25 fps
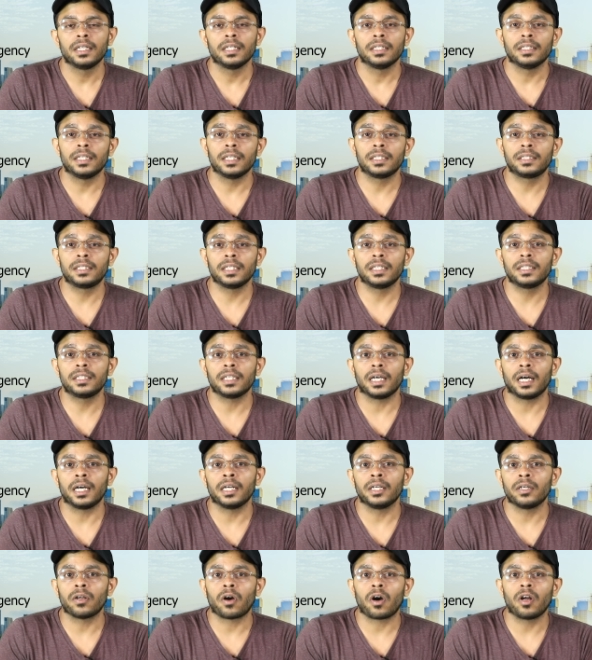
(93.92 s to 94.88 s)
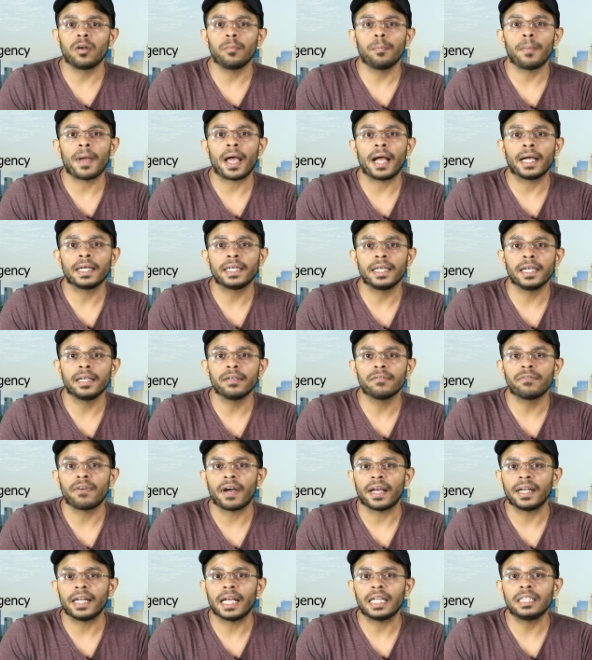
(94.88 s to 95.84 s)
This is a non-banking
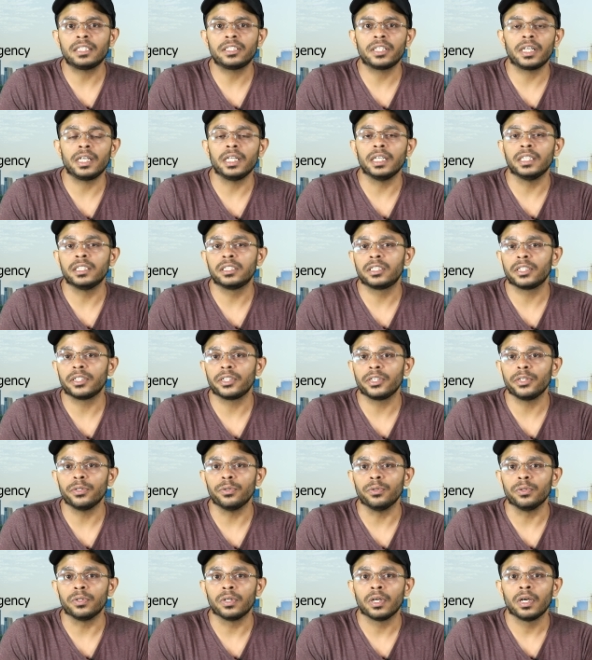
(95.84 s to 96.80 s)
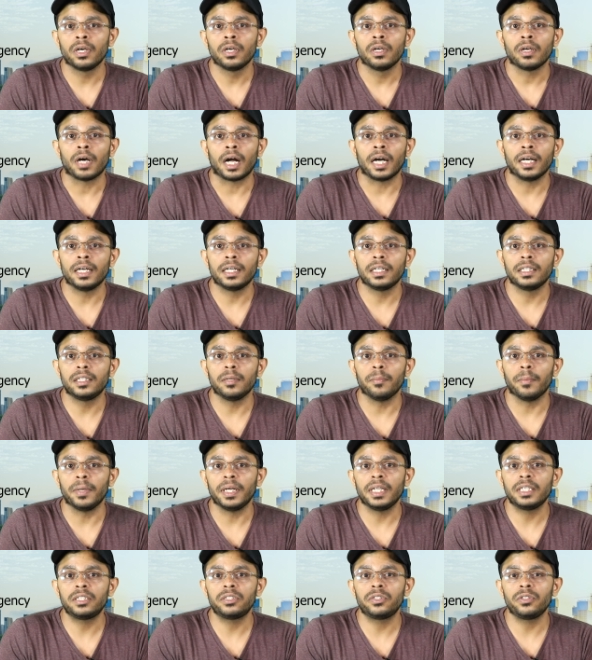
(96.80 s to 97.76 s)
financial institute under the
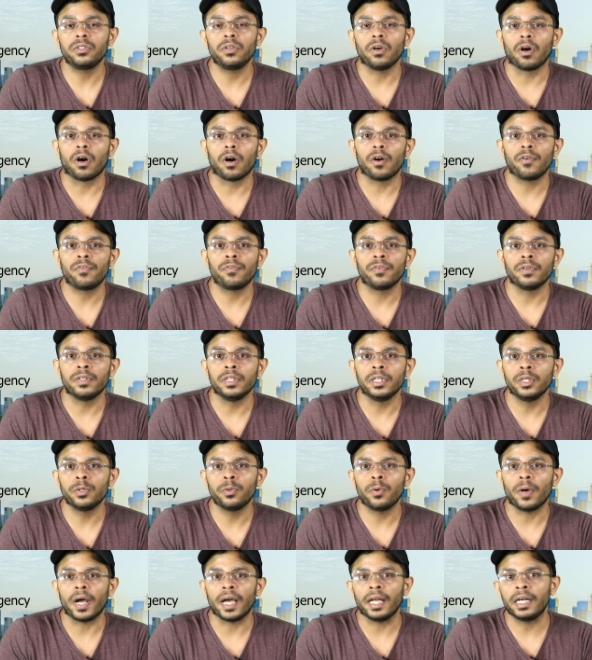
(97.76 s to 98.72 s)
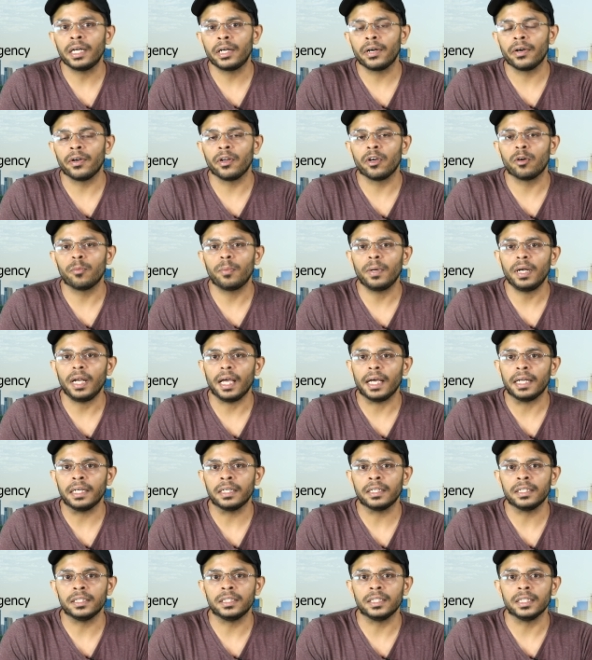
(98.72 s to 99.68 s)
Ministry of New and Renewable
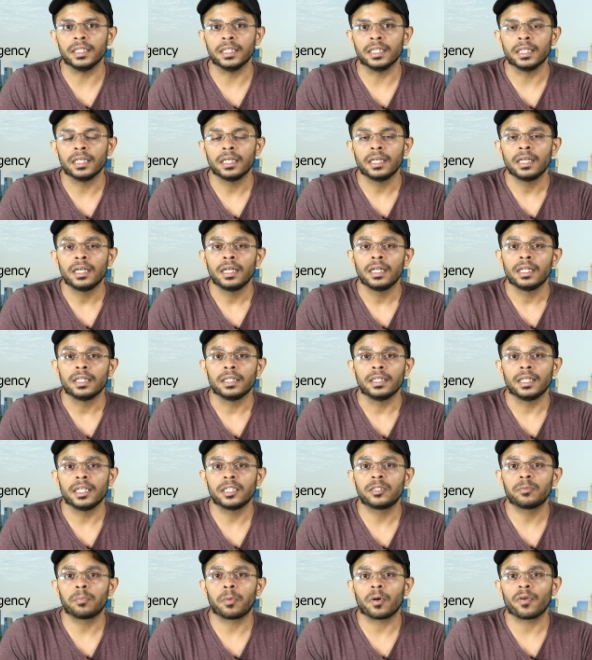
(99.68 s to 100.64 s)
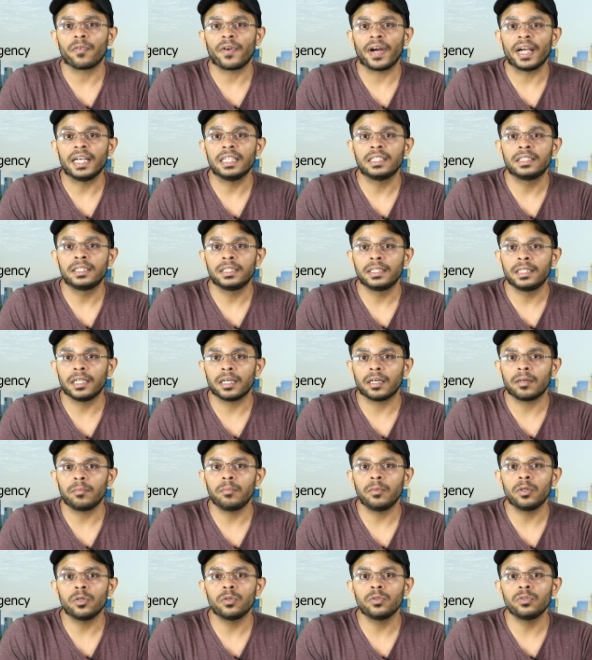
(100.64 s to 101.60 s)
Energy. This provides
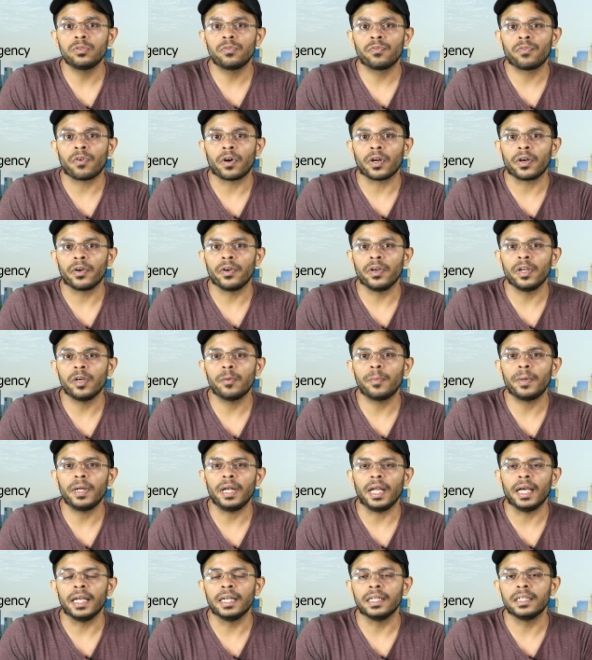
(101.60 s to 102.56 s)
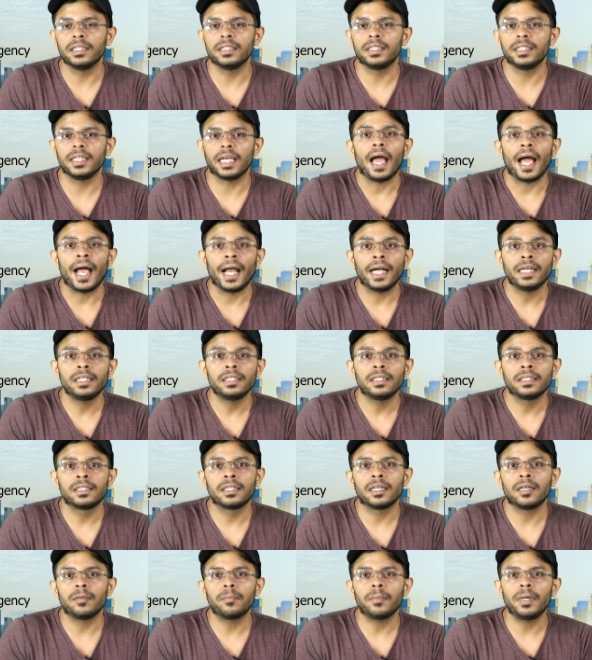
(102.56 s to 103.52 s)
term loans for renewable energy and
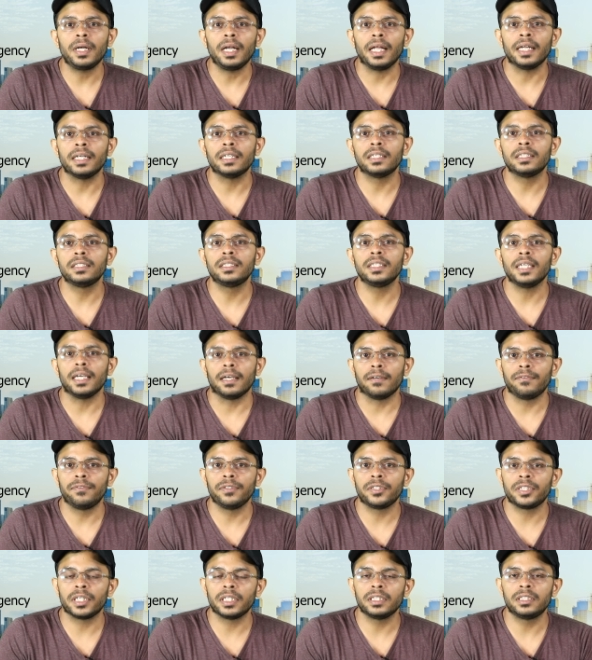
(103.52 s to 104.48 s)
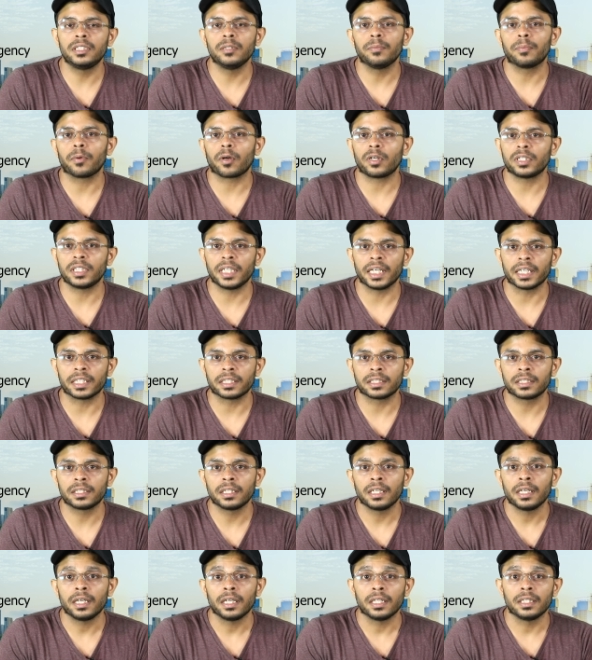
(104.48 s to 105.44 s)
thermal energy efficiency
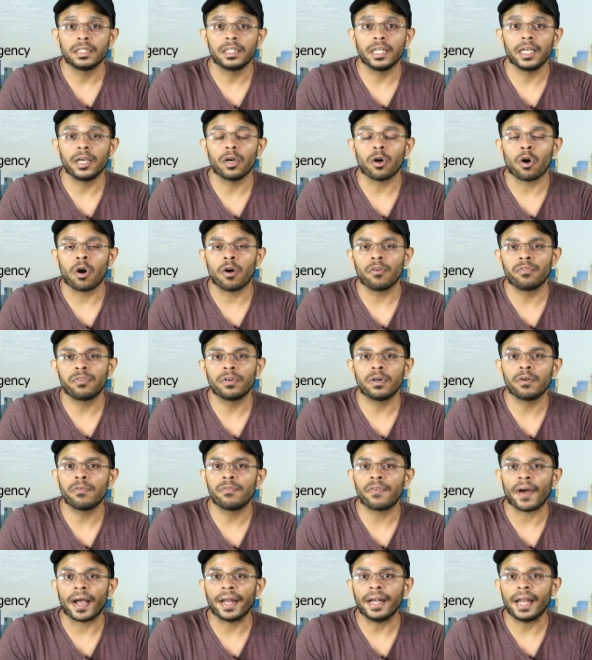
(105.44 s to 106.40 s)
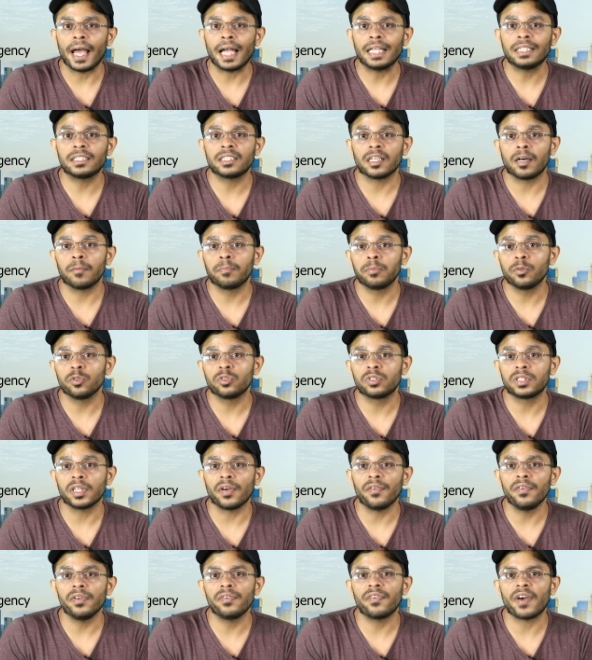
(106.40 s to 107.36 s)
projects. They offer finance up to
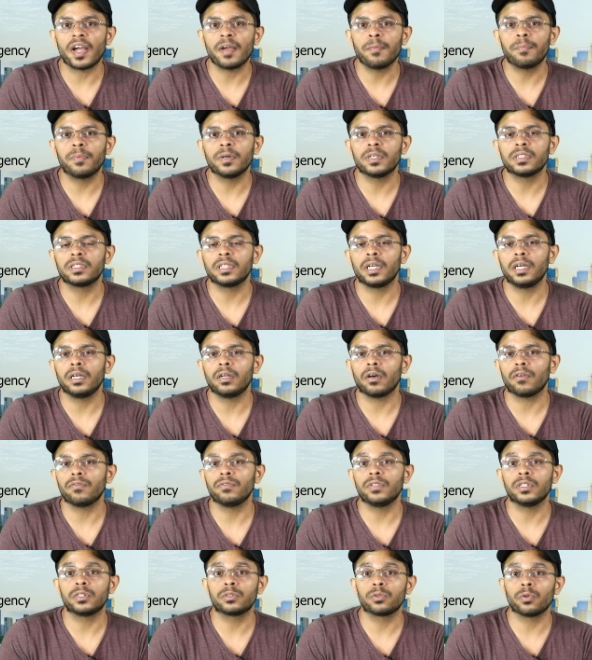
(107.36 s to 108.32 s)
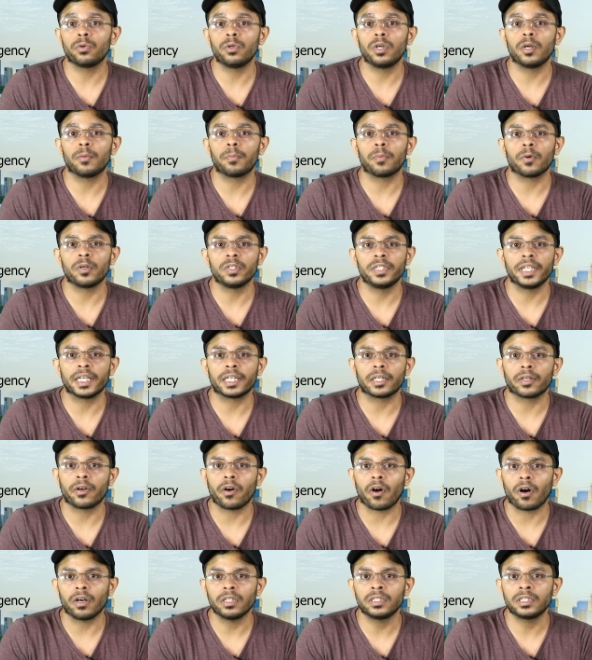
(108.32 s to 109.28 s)
75% of the solar project
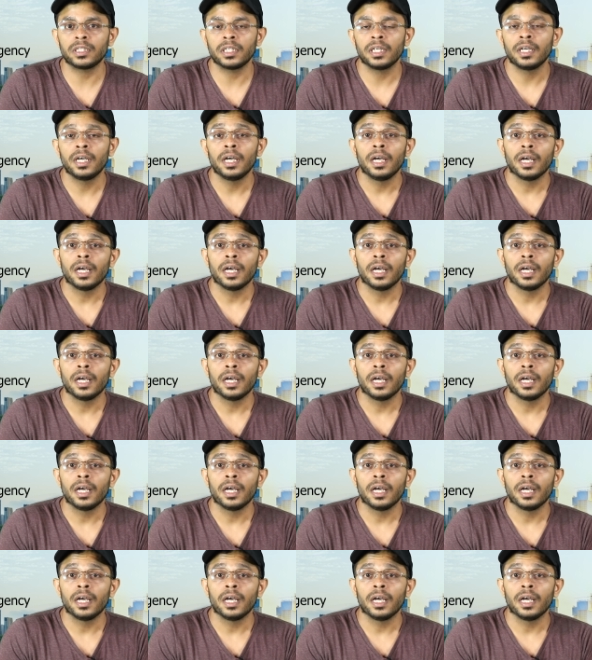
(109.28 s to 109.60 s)
cost,